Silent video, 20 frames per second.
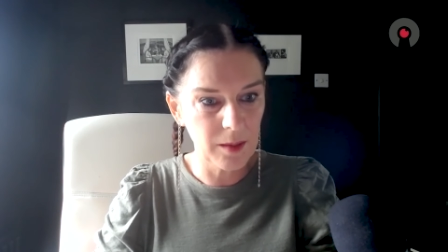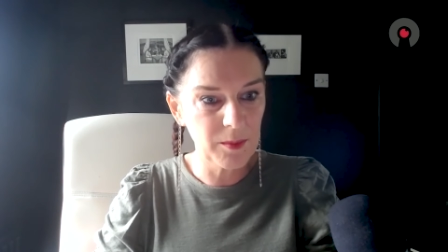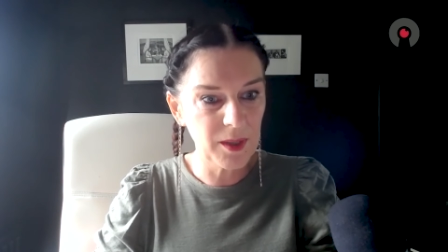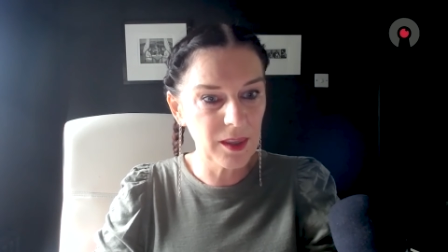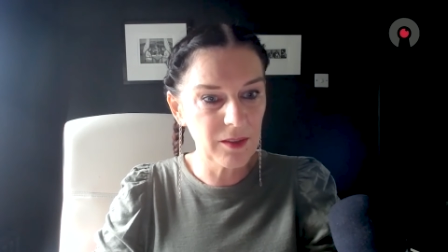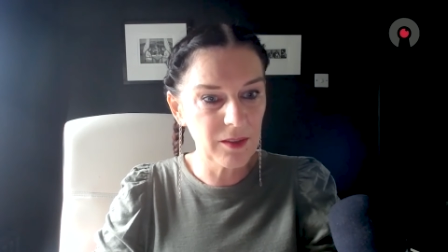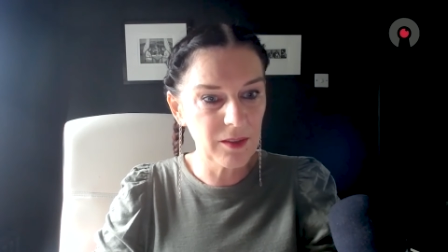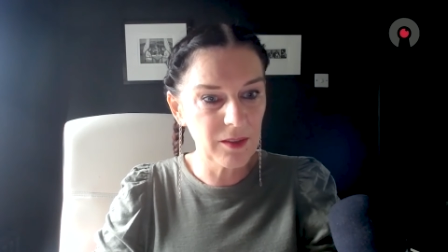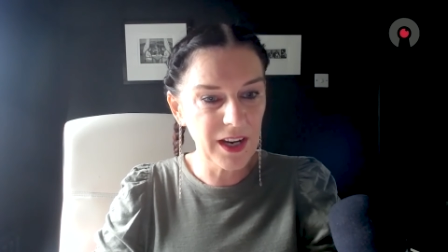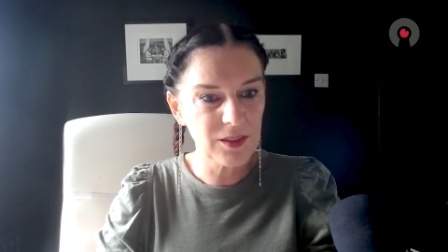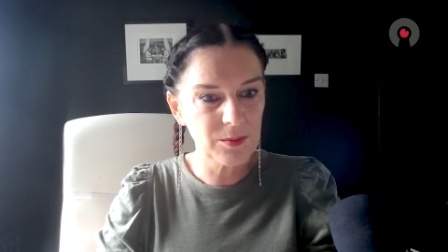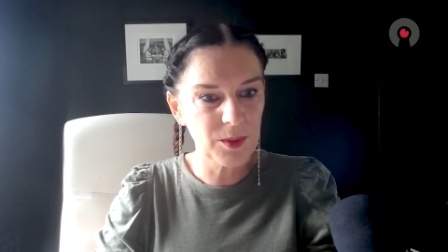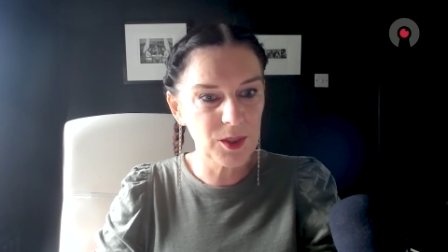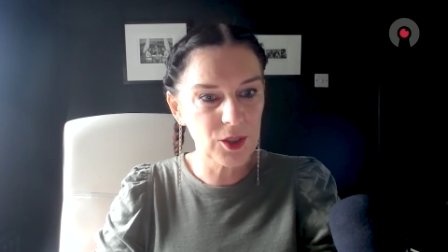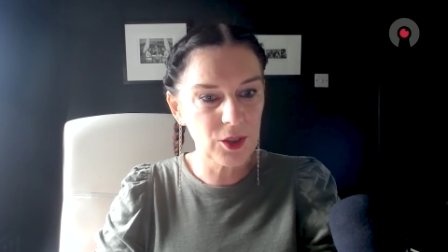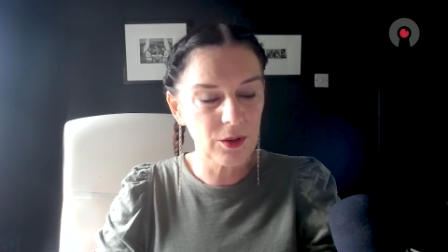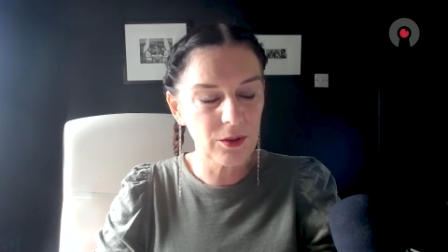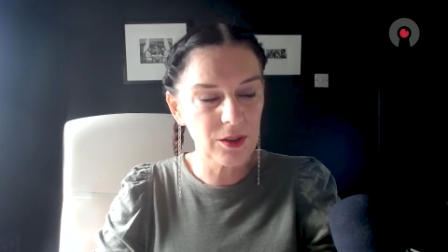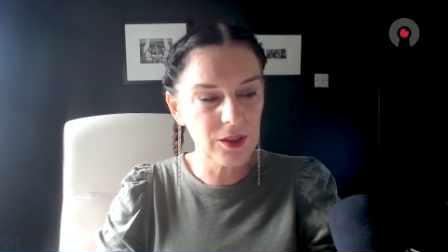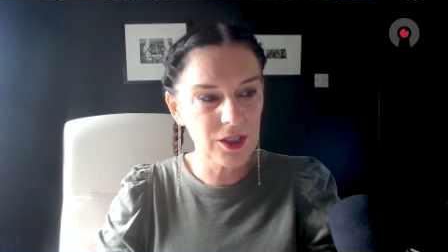I mean, the vast
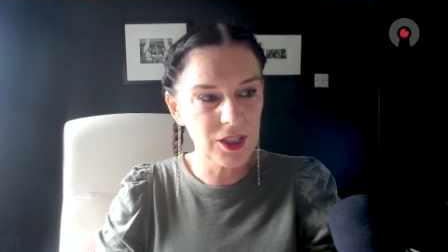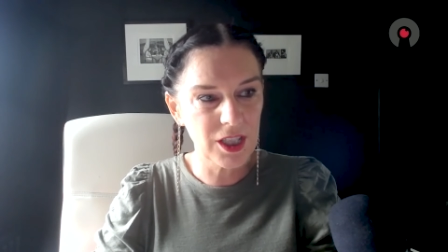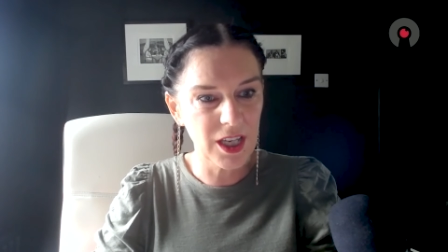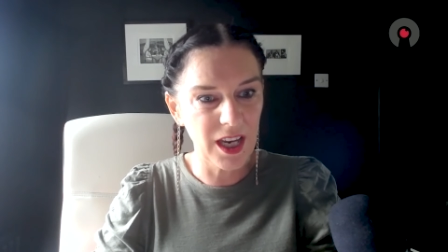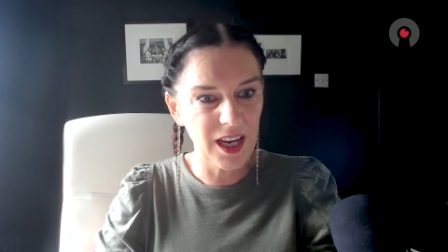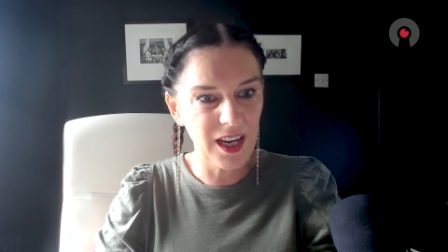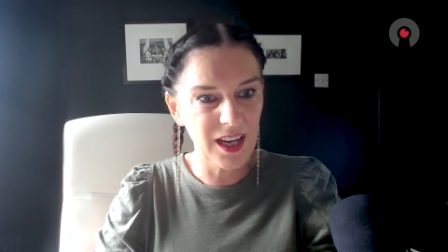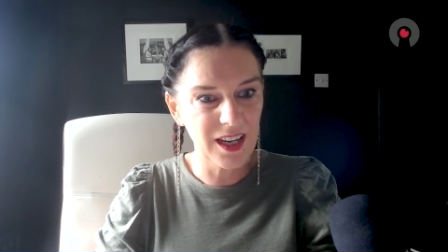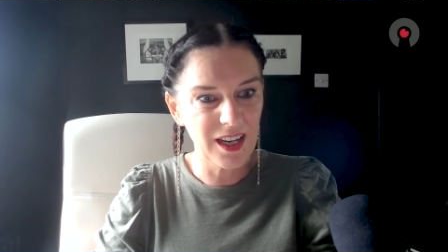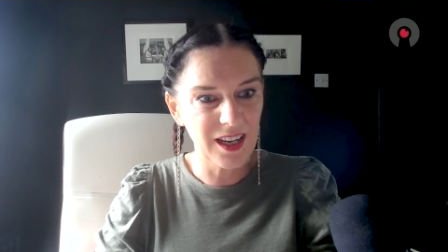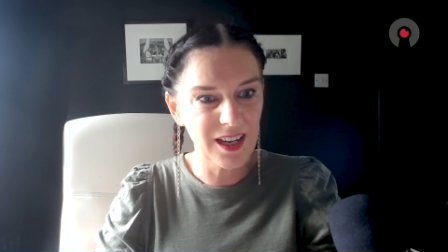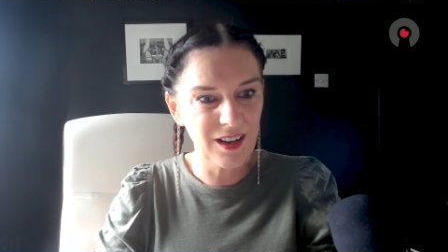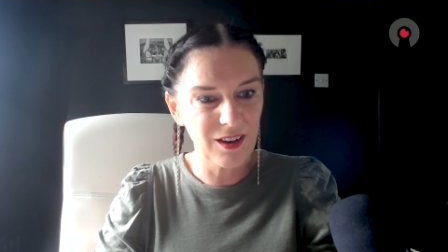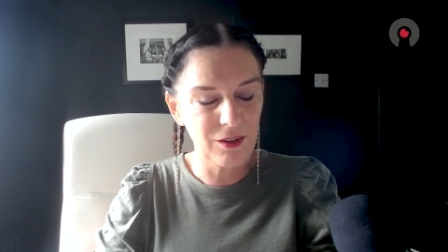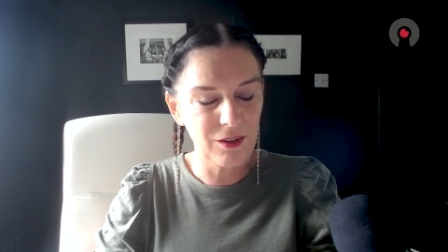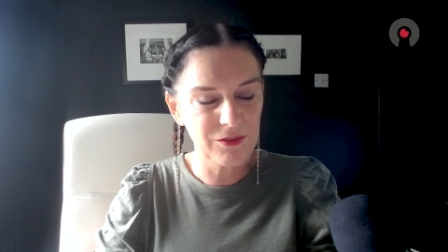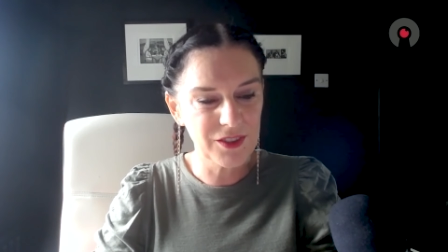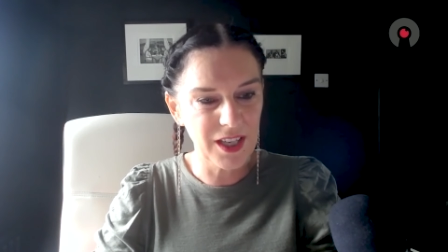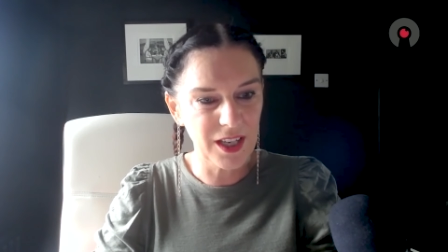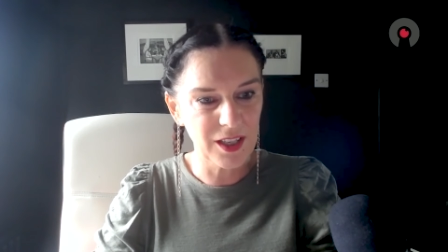majority
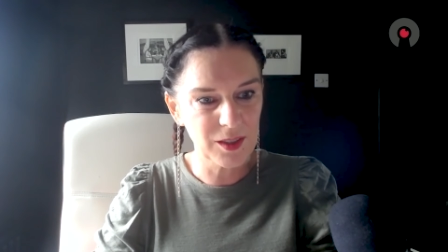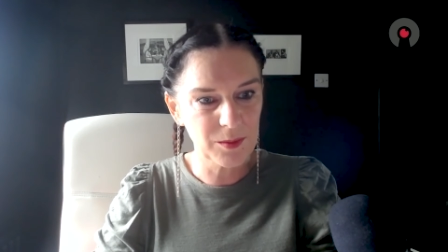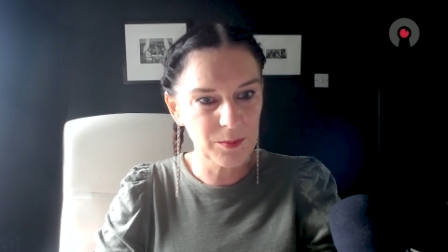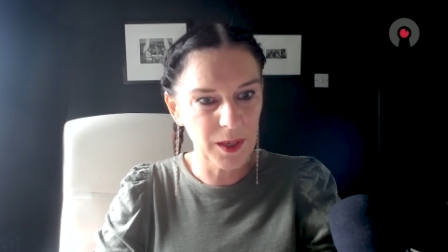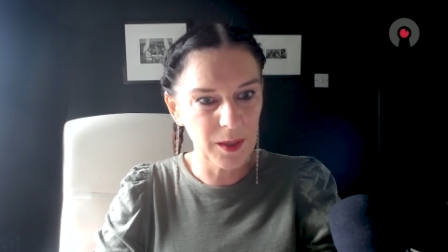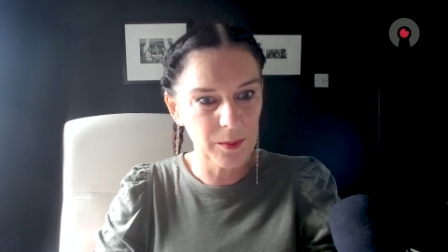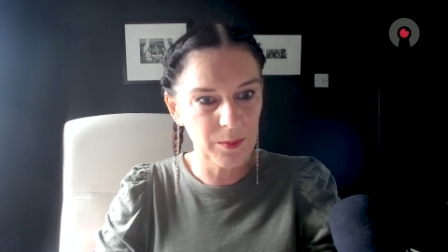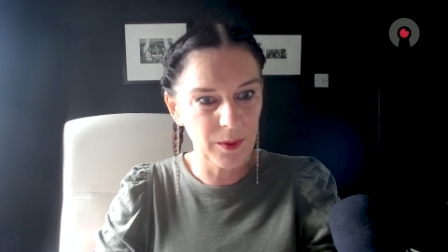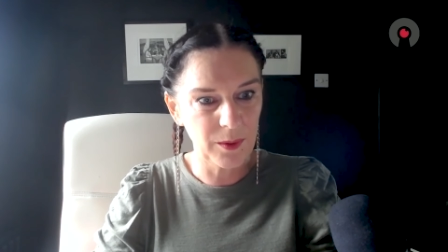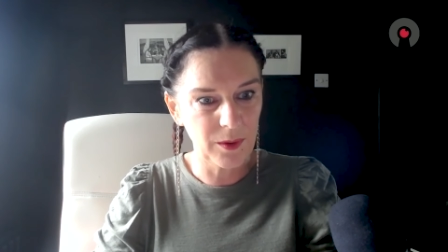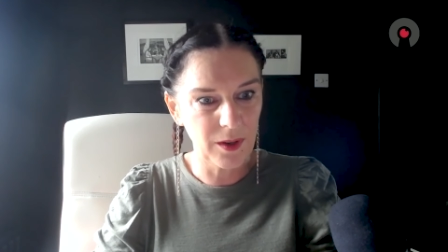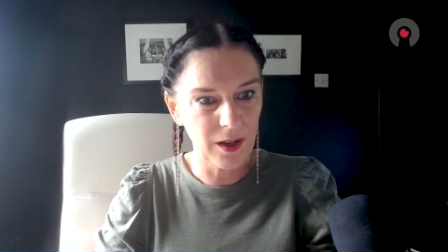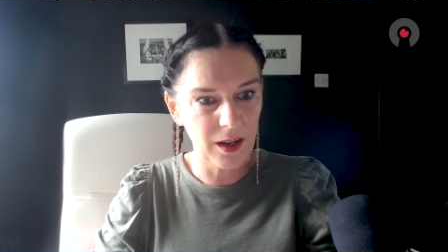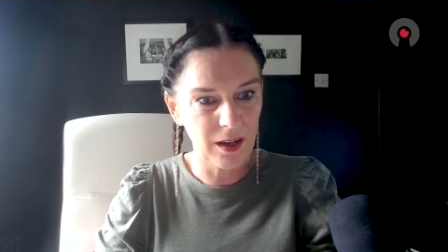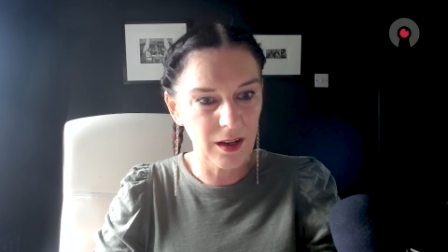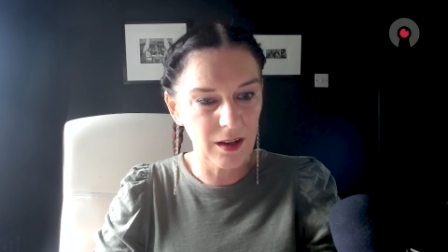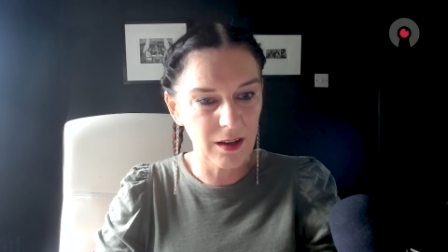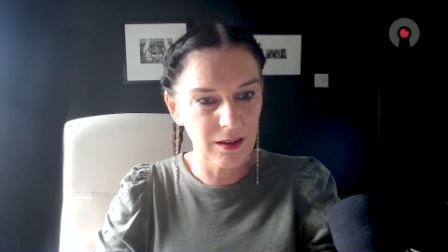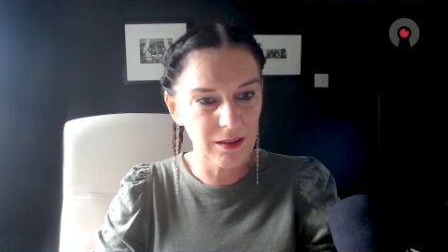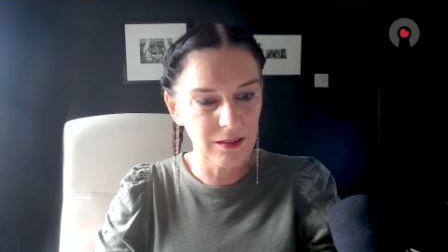of salespeople
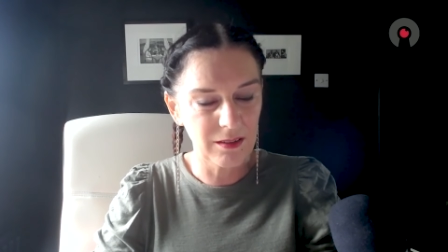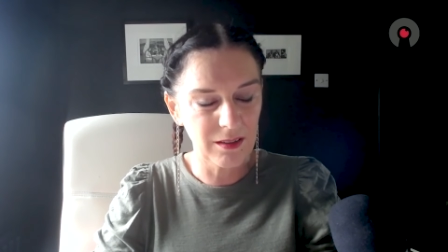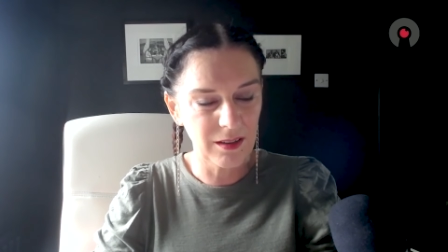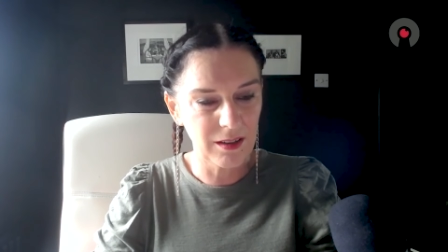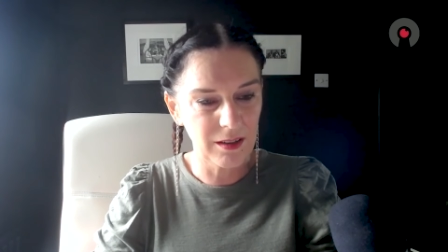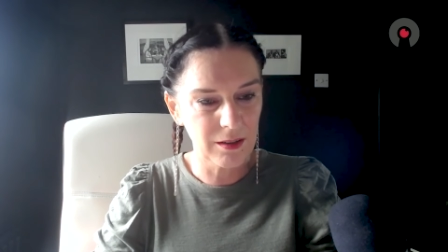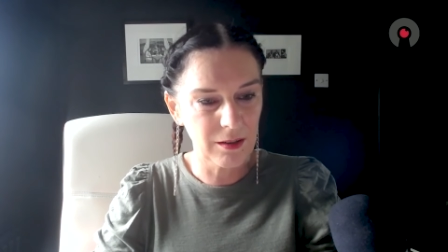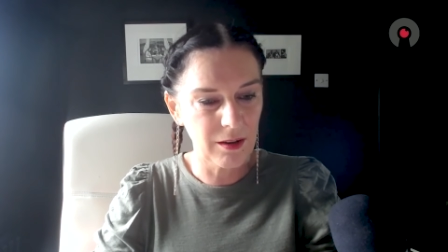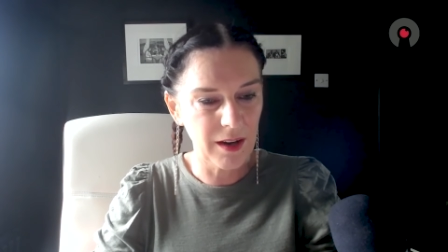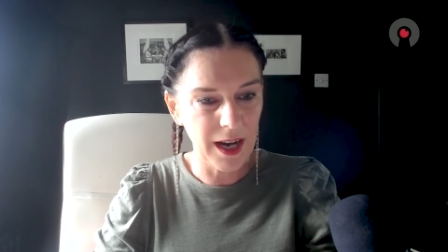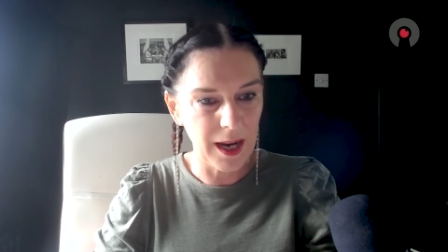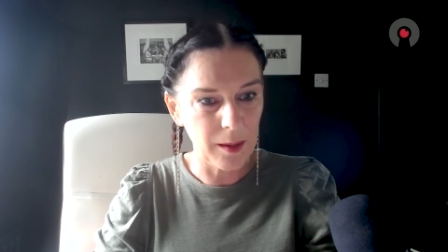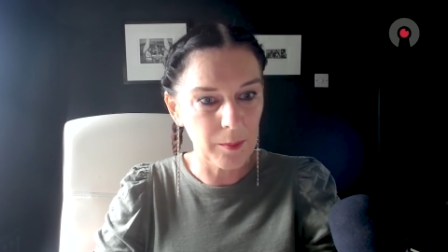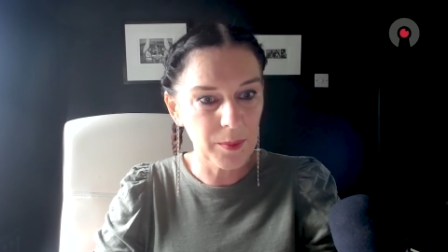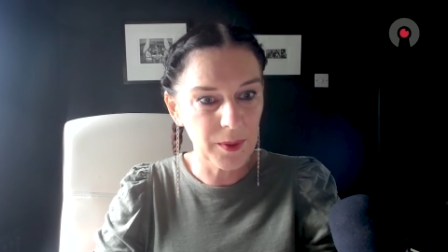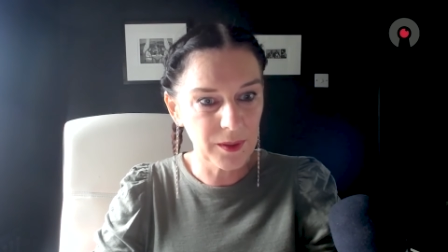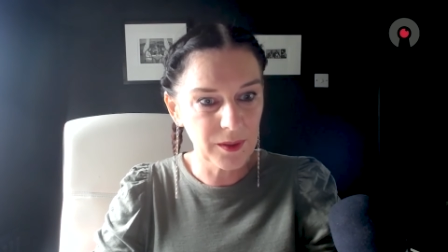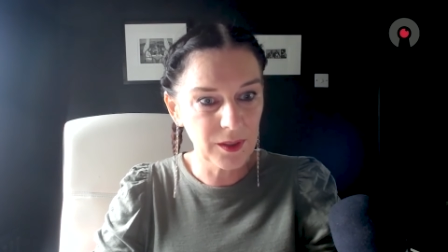are are crap.